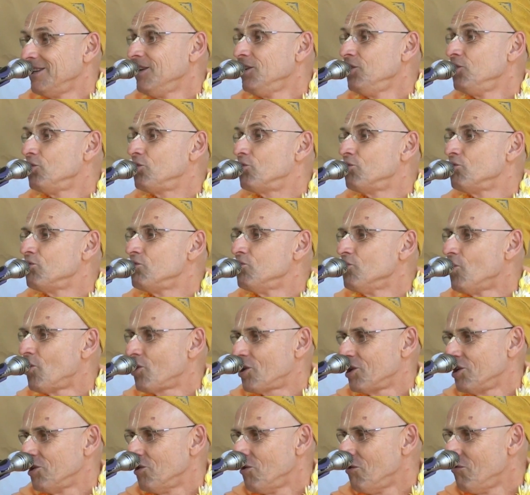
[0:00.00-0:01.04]
and then you could
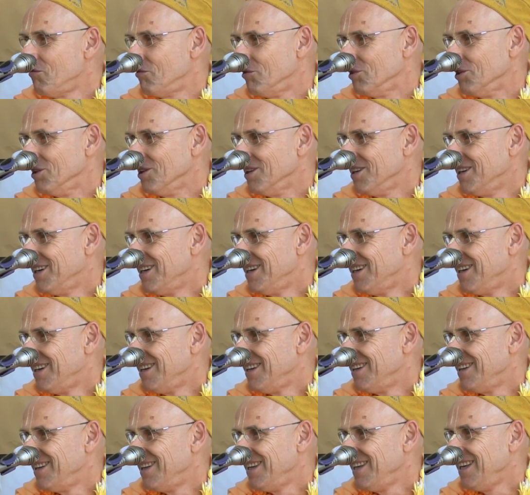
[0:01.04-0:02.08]
knock it over,
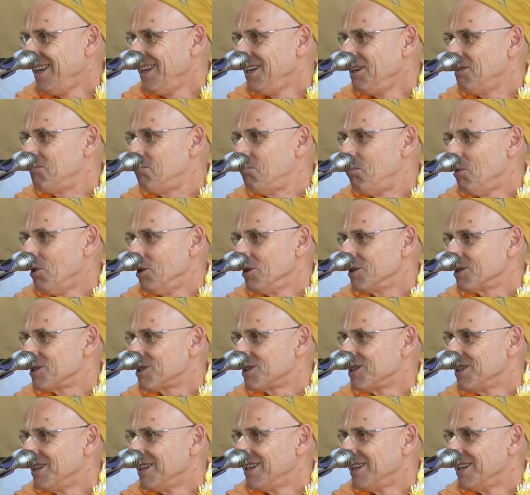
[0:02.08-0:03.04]
the ink pot.